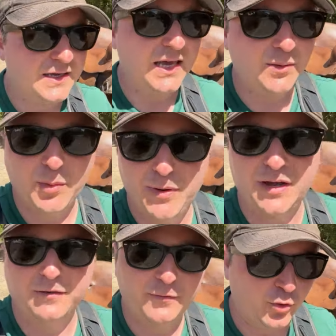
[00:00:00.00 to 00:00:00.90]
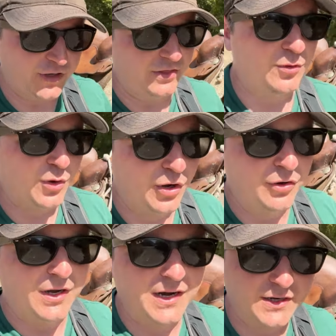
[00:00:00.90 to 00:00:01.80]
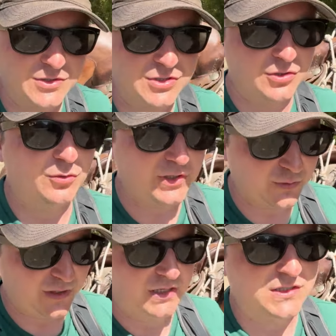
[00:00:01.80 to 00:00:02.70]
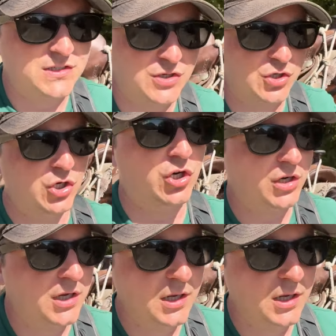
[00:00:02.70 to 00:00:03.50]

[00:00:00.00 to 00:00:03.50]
came upon a fork in the road and not sure which way to turn.